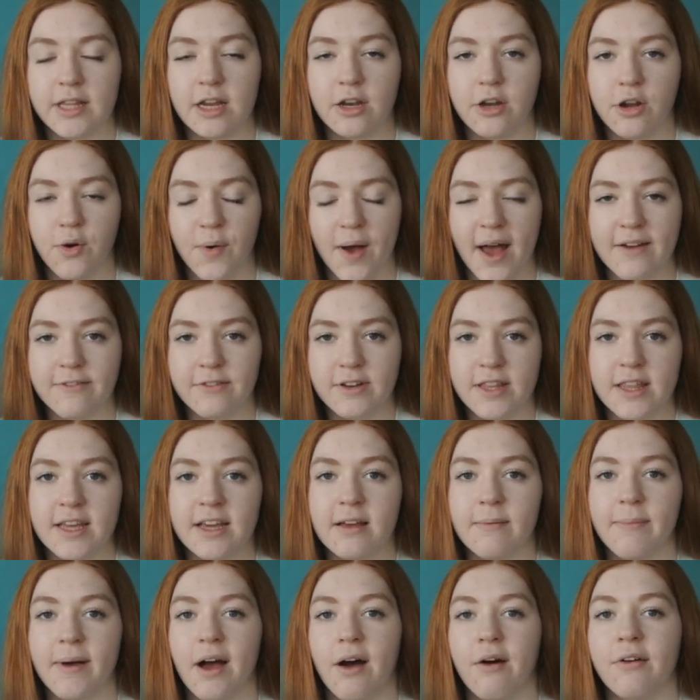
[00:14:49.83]
They know
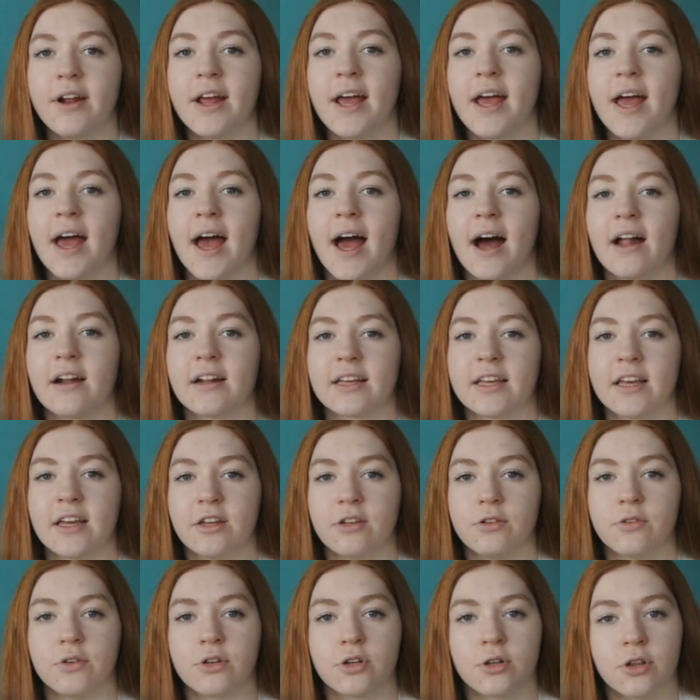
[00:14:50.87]
everything about how to get
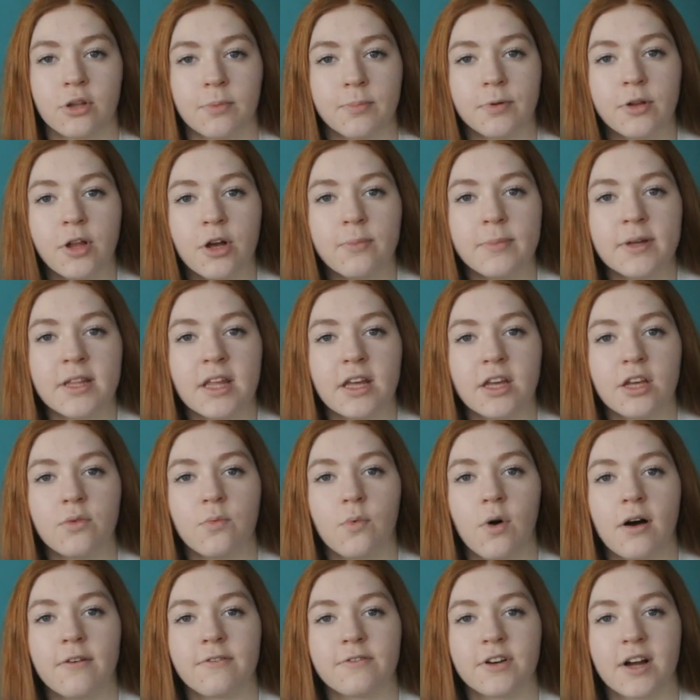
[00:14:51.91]
you your diploma that you
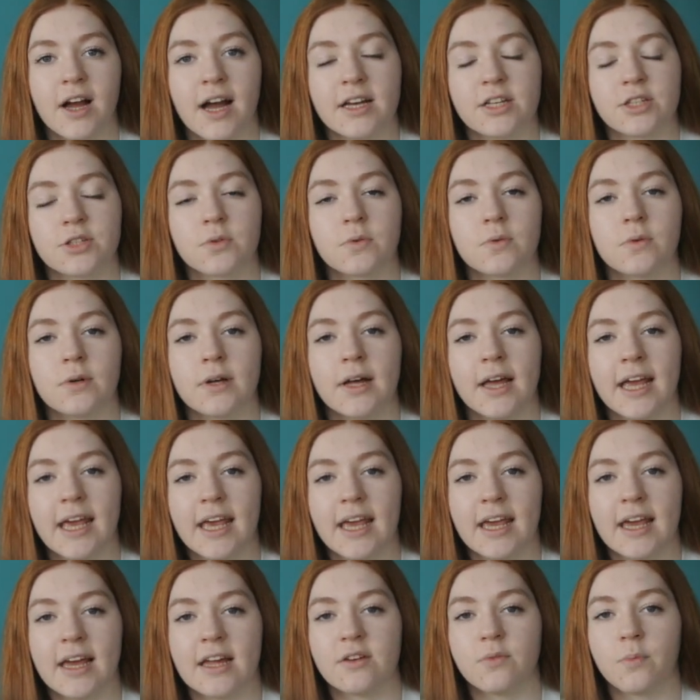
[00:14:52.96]
want for high school
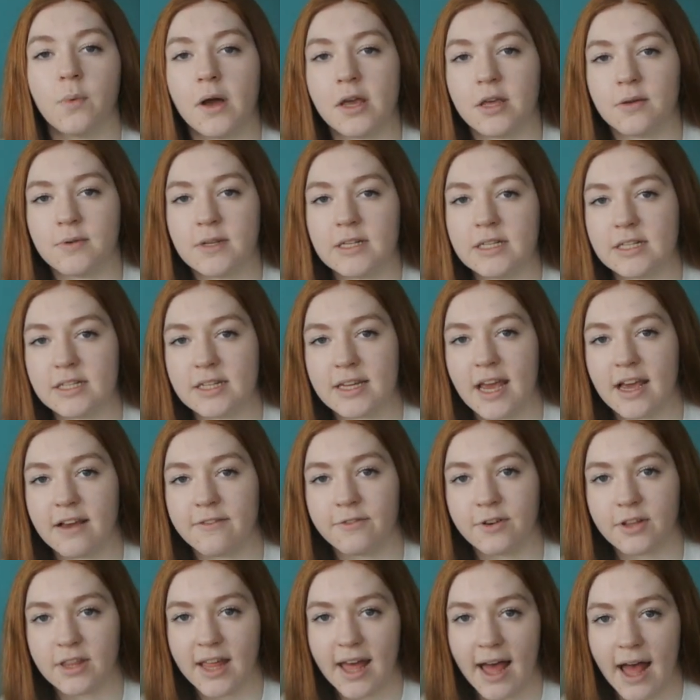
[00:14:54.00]
and what you need to take
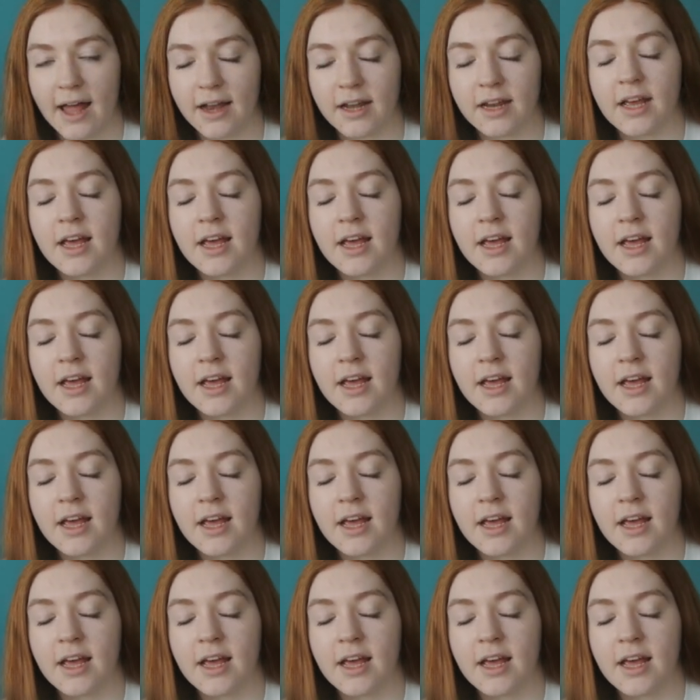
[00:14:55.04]
for that.